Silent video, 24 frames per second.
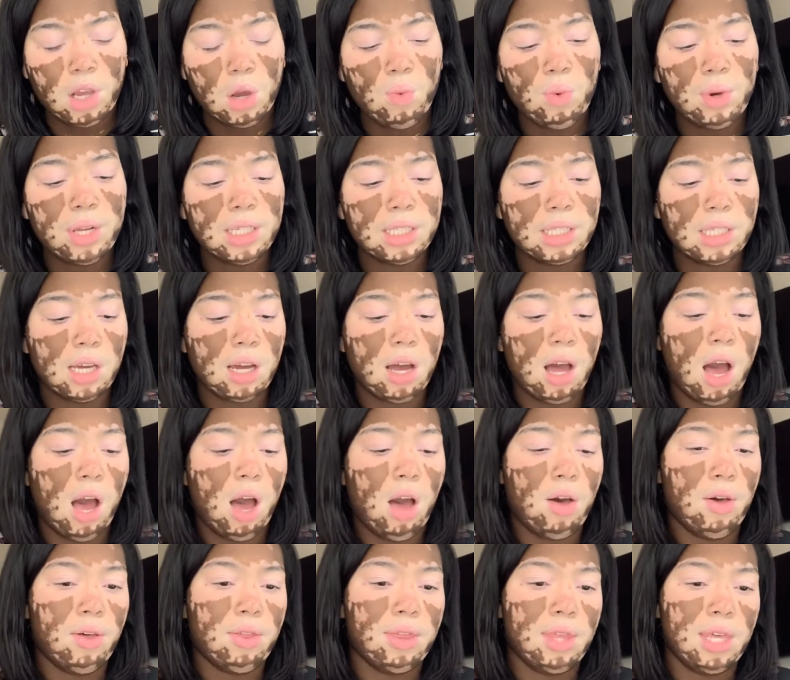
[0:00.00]
what is it
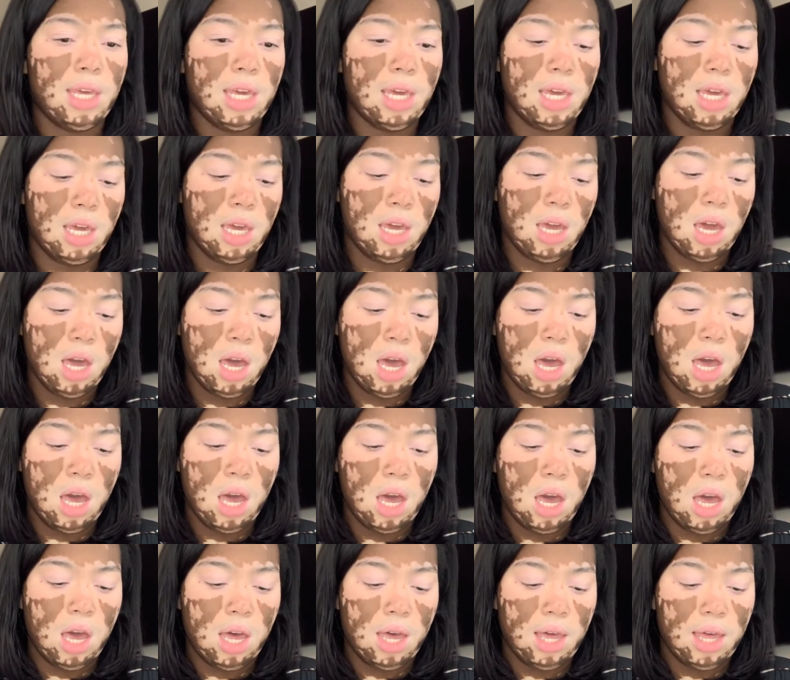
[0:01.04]
called, the
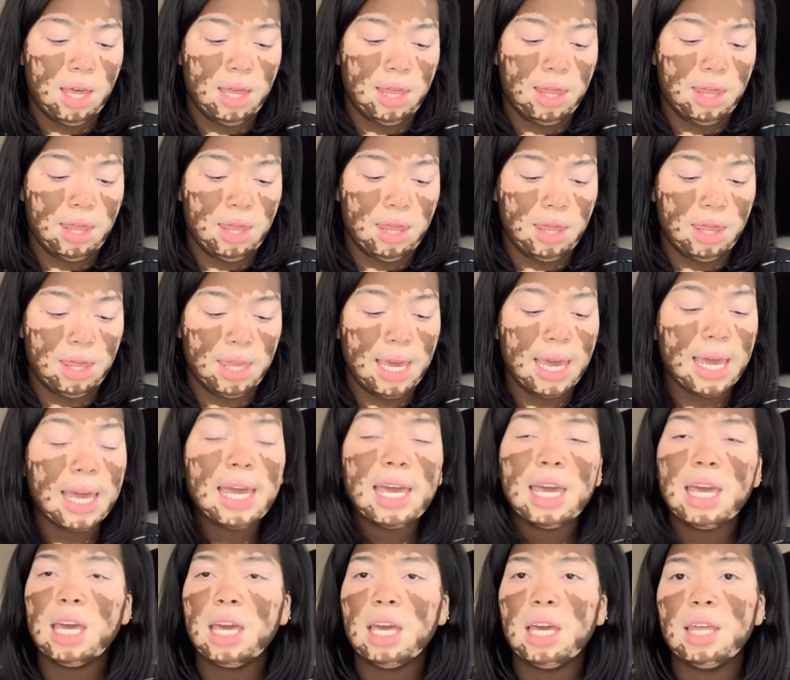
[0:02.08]

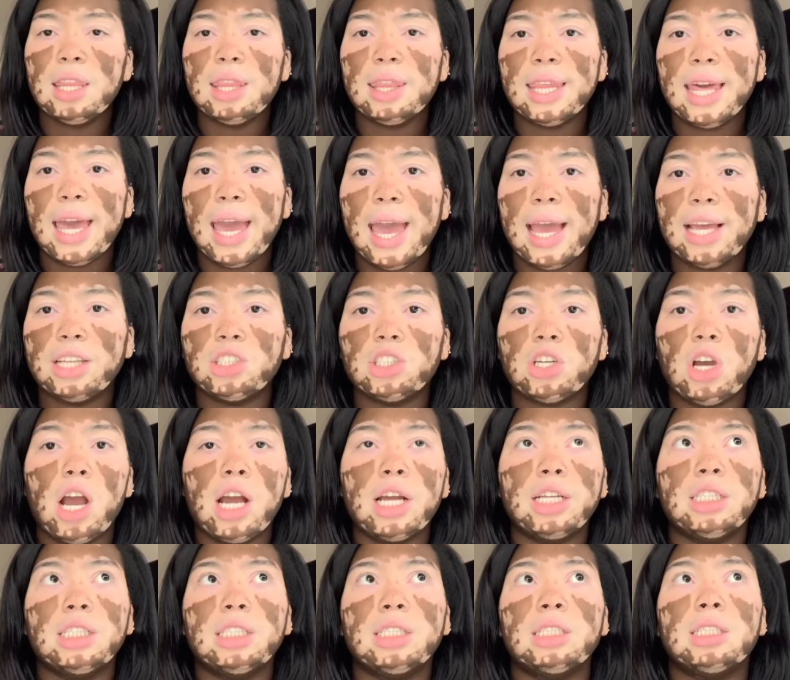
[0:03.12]
thingy that
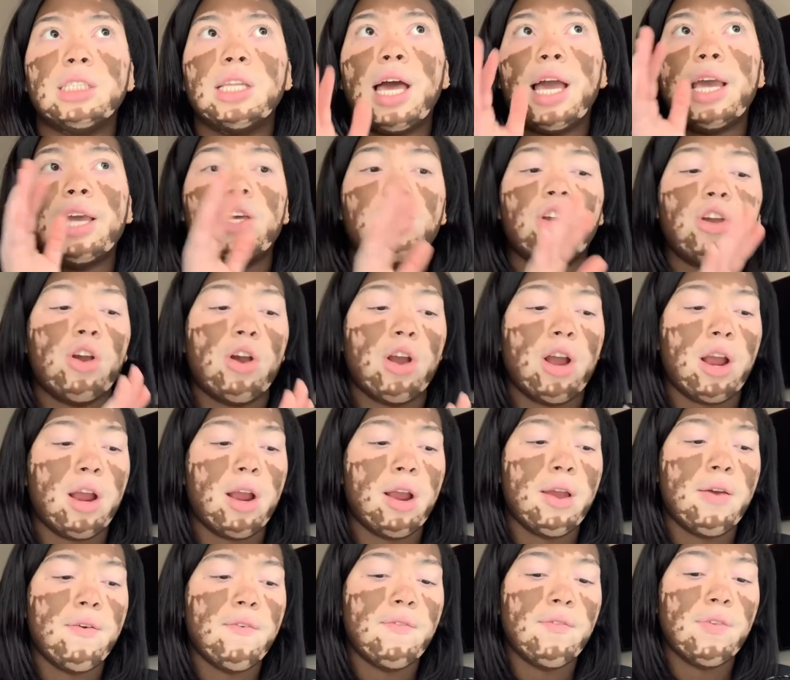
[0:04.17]
charges like
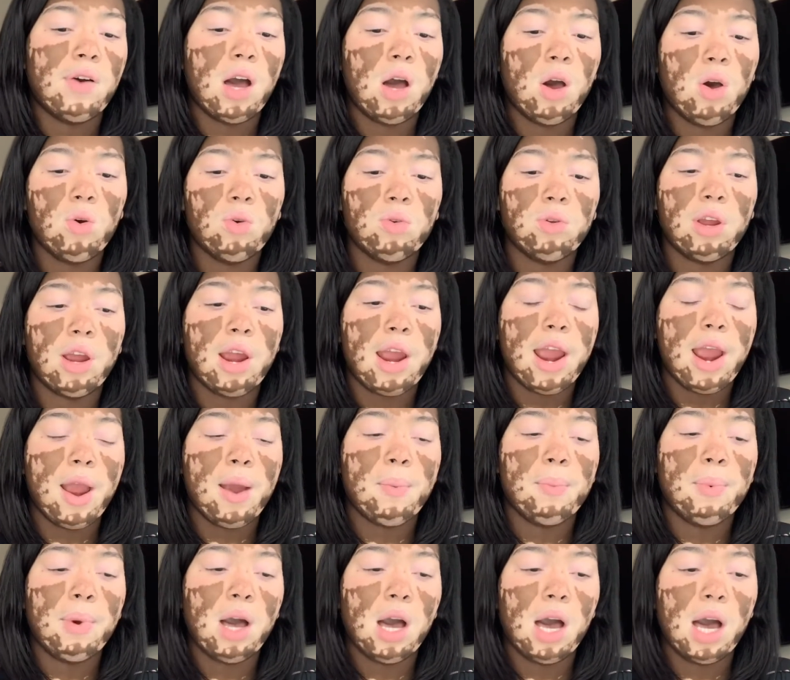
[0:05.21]
your phone, your
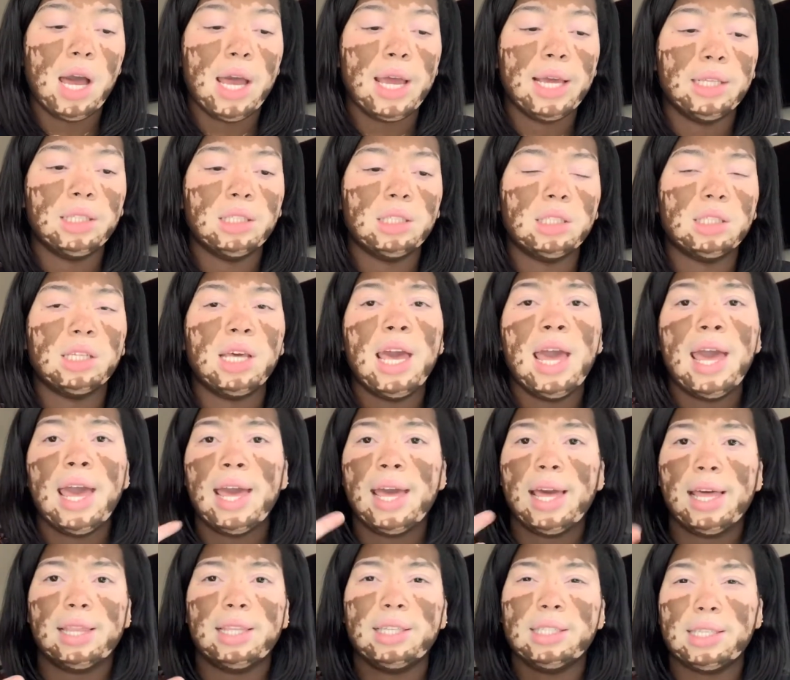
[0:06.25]
AirPods
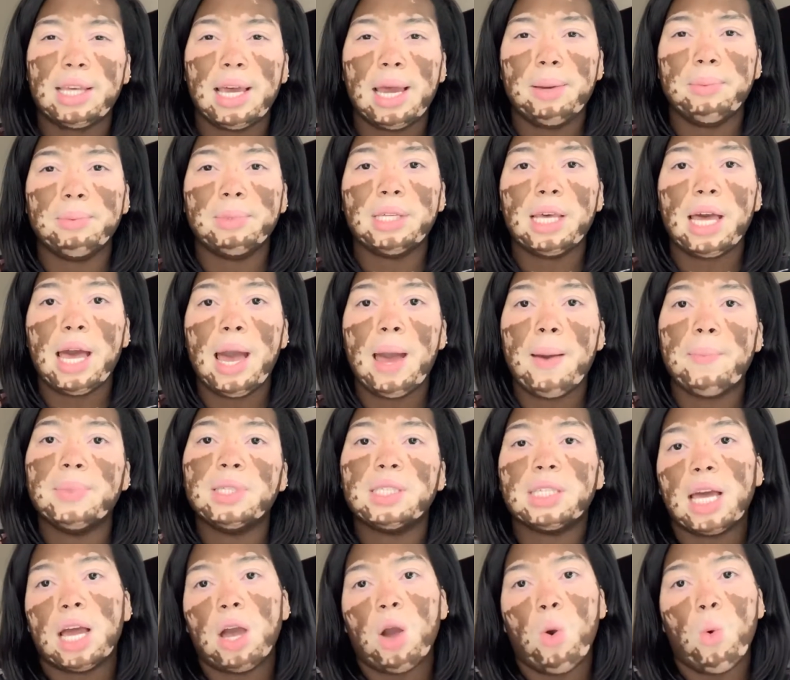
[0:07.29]
at the same time.
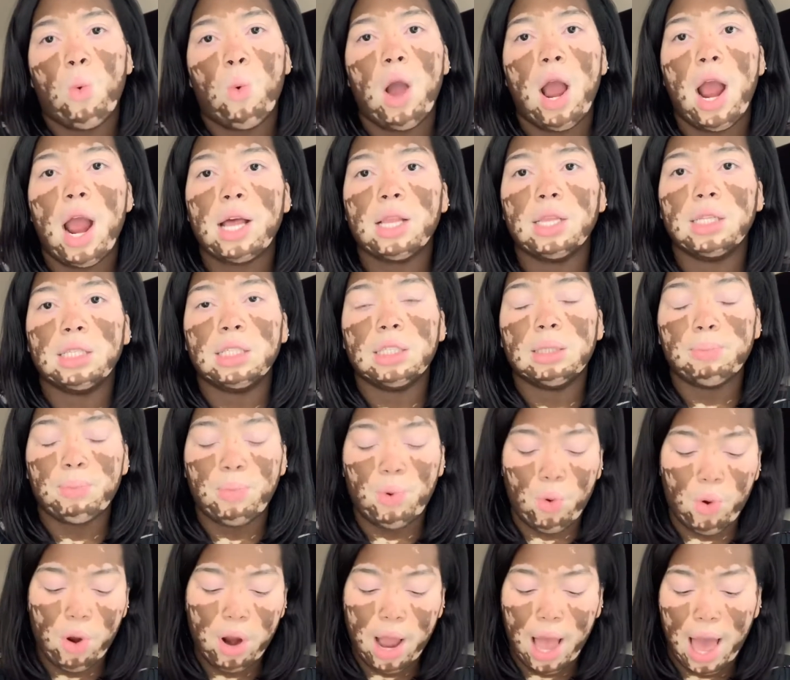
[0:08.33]
It's like a wireless
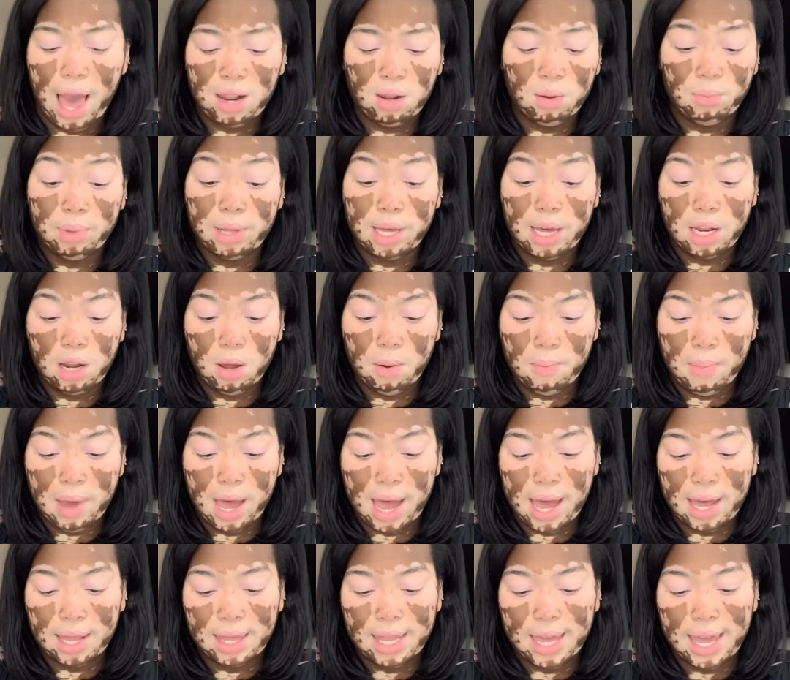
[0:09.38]
port. I don't plan on
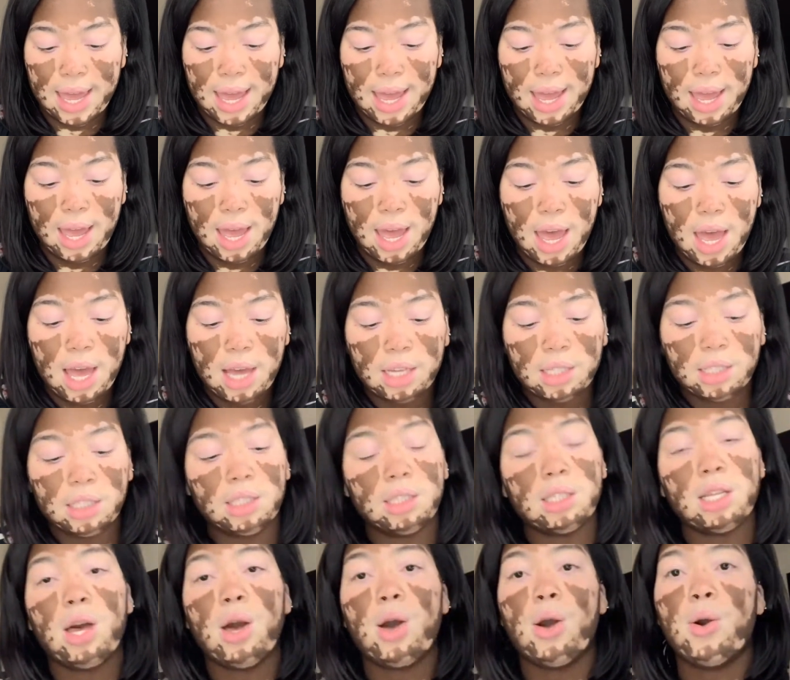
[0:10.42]
buying that,
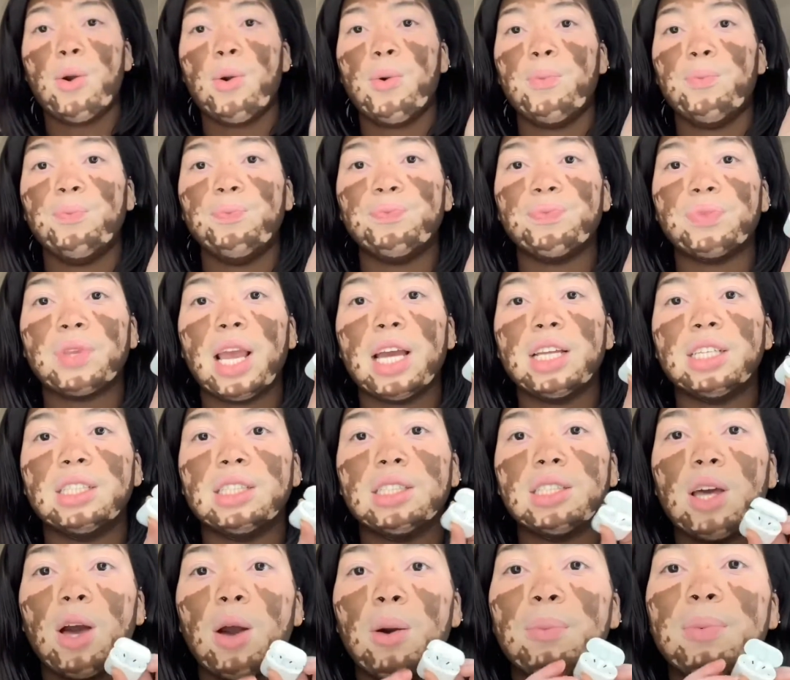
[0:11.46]
so I
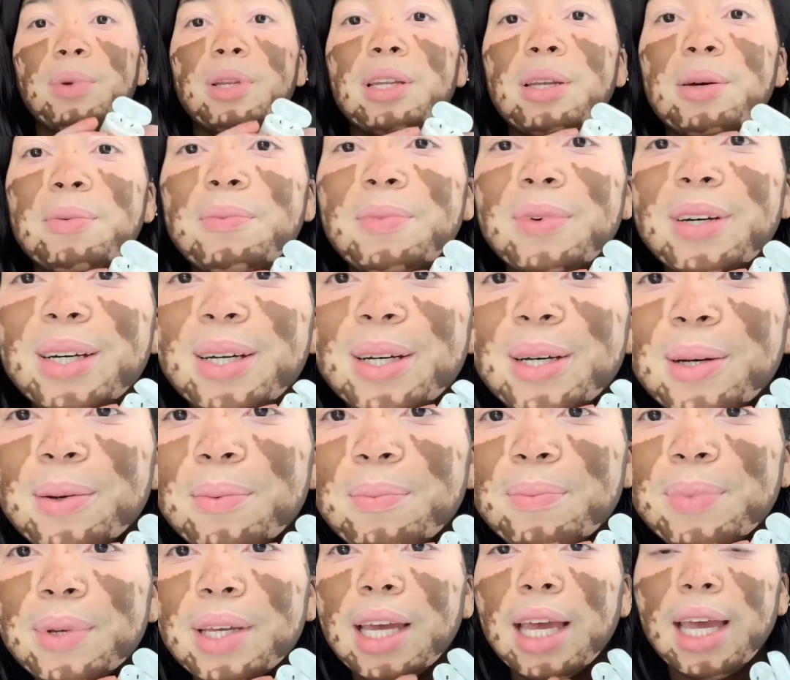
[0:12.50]
just opened them up,
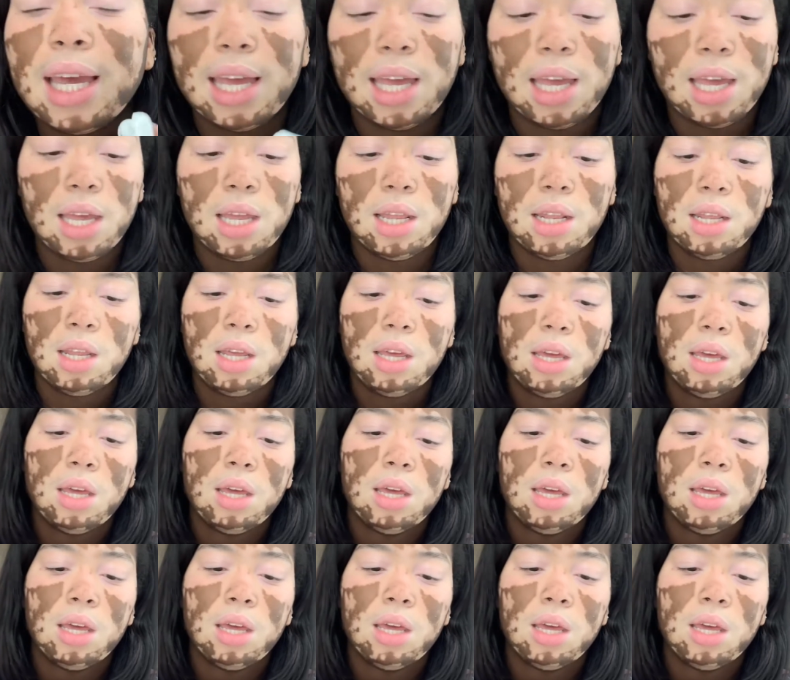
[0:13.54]
and